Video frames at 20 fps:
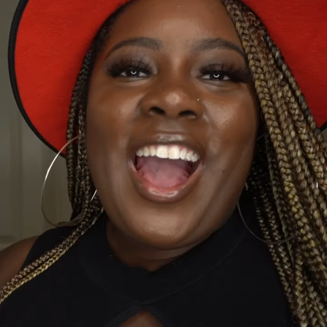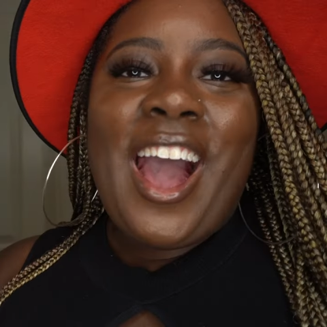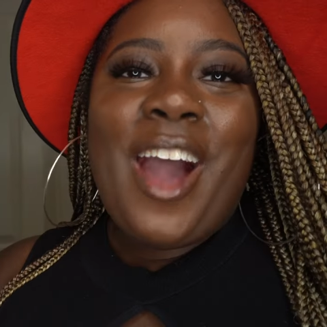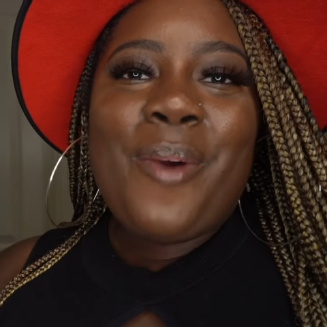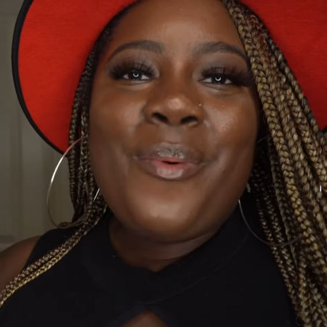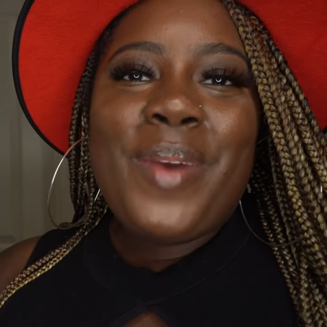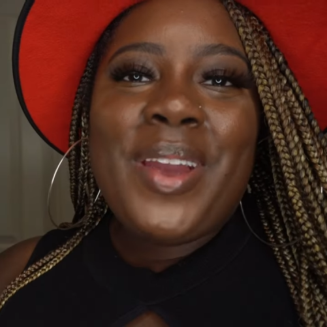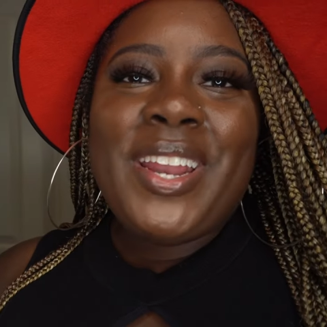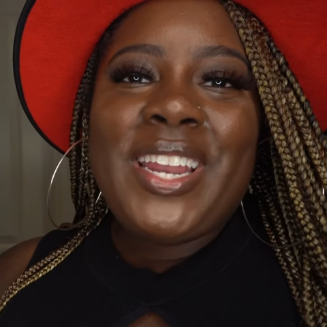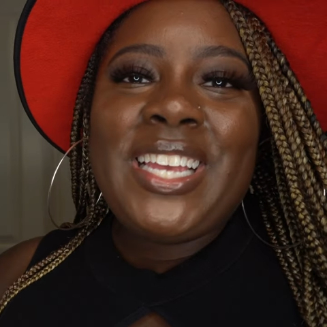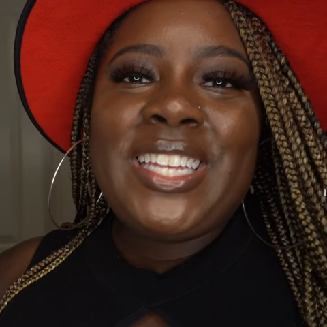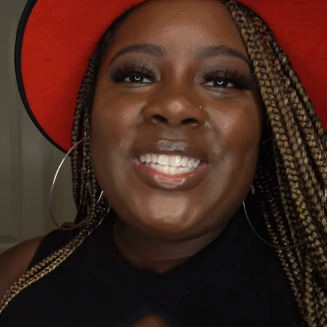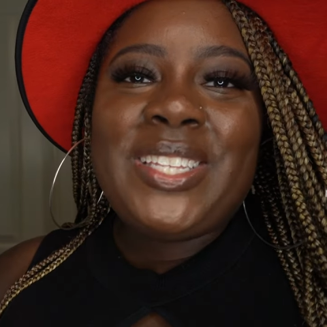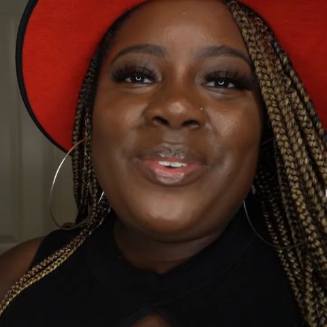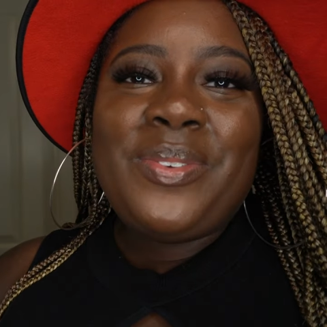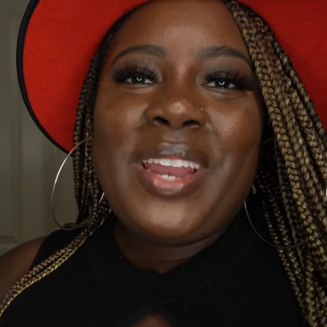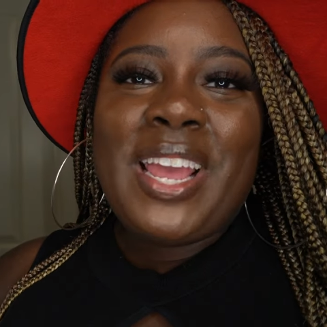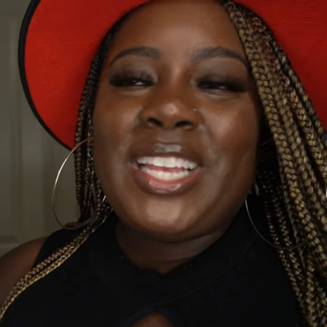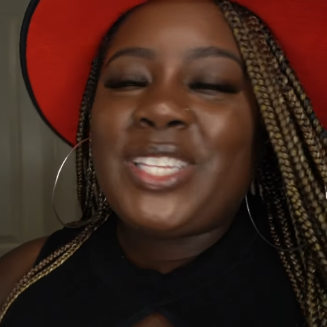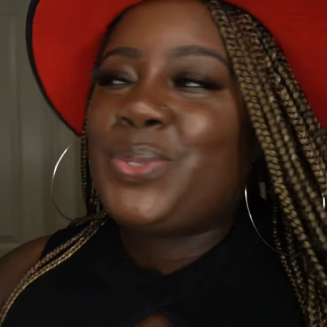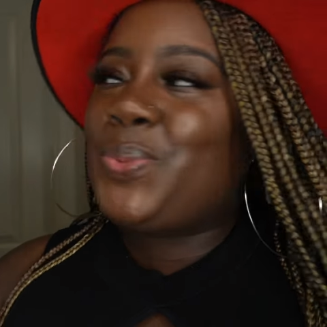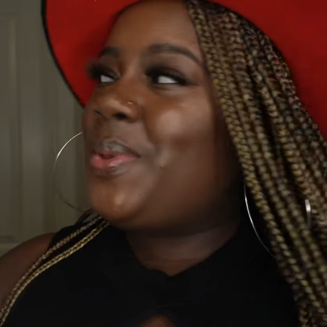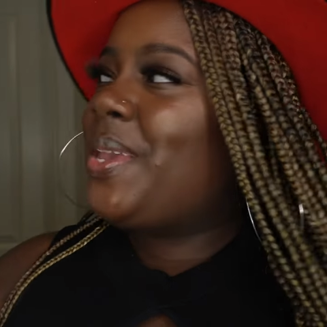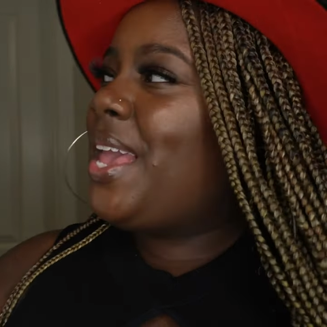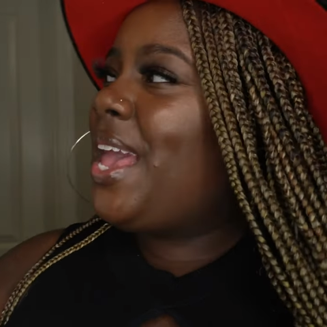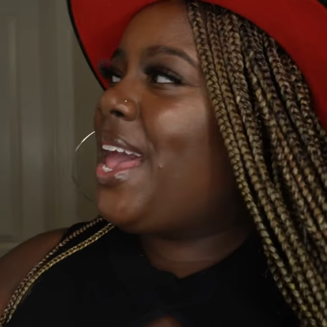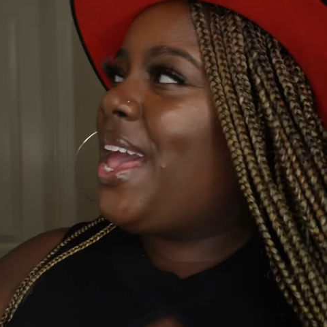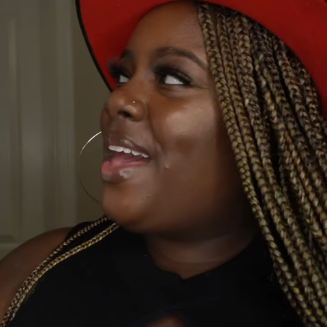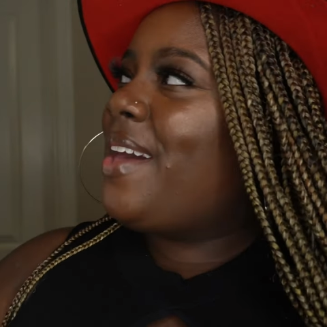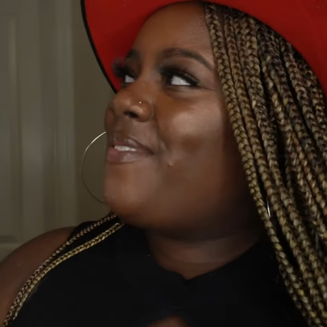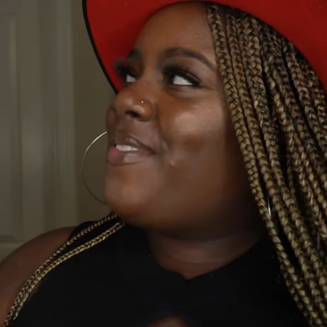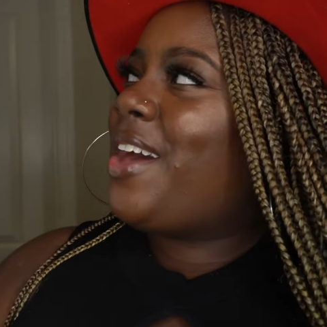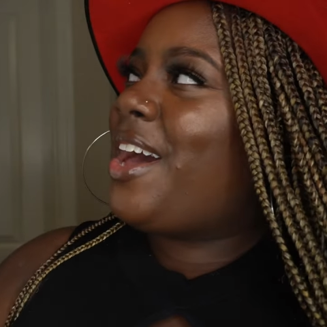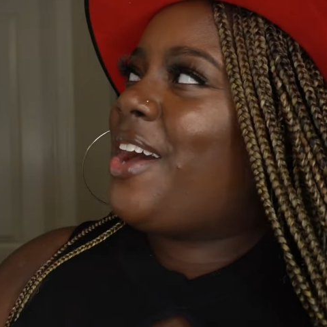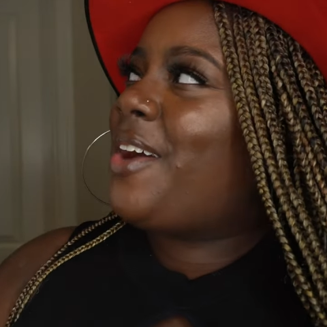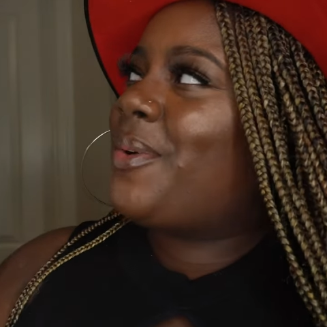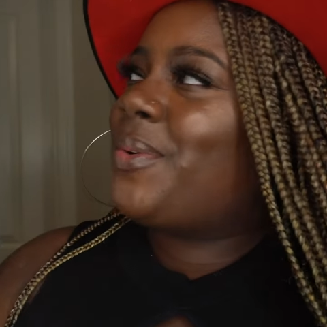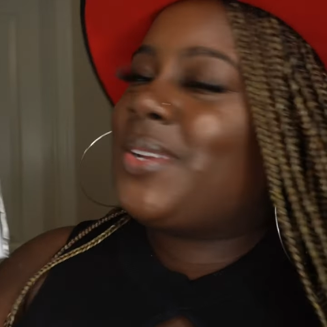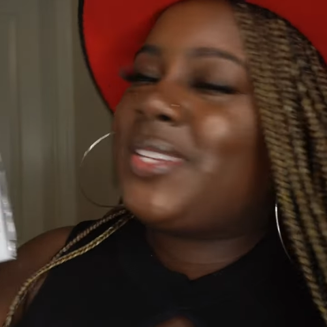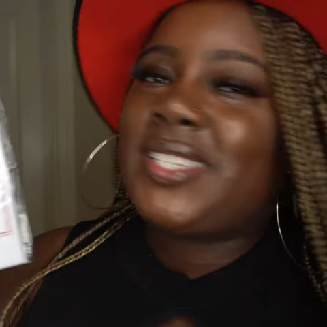Alrighty, so next we have
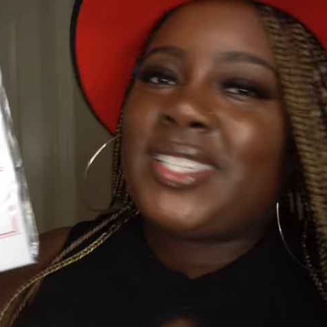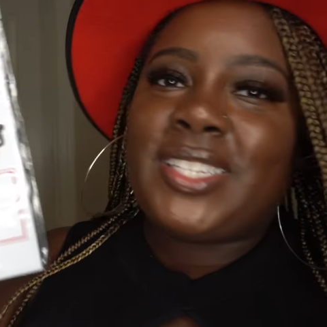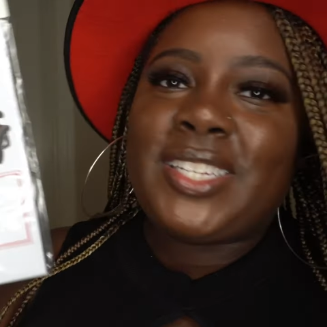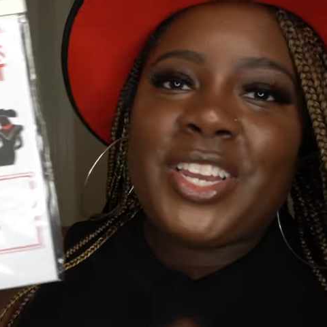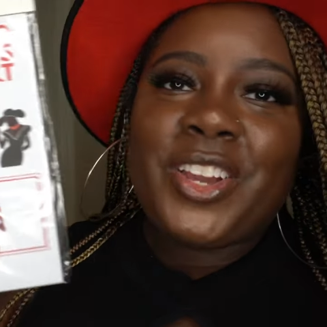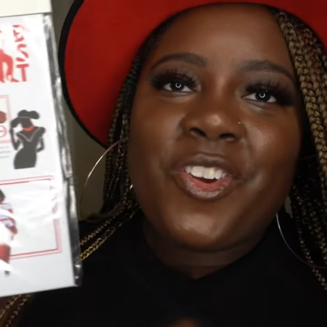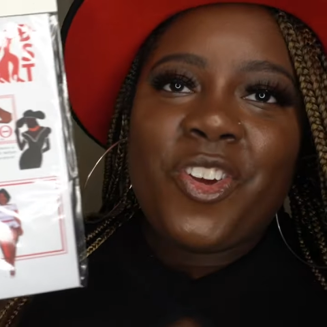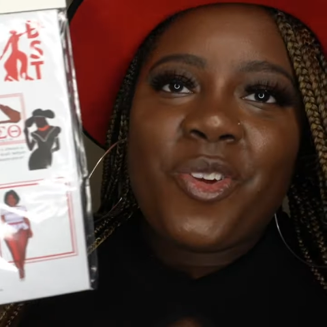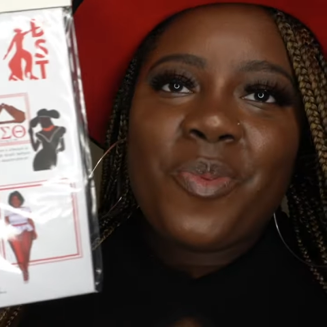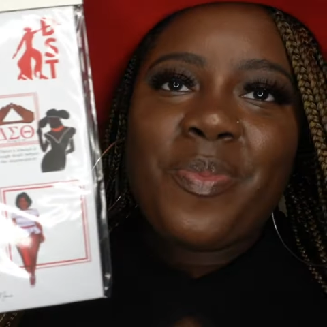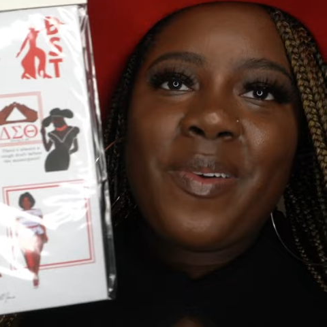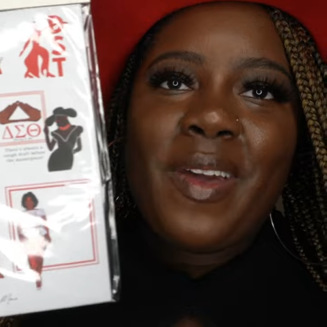our sticker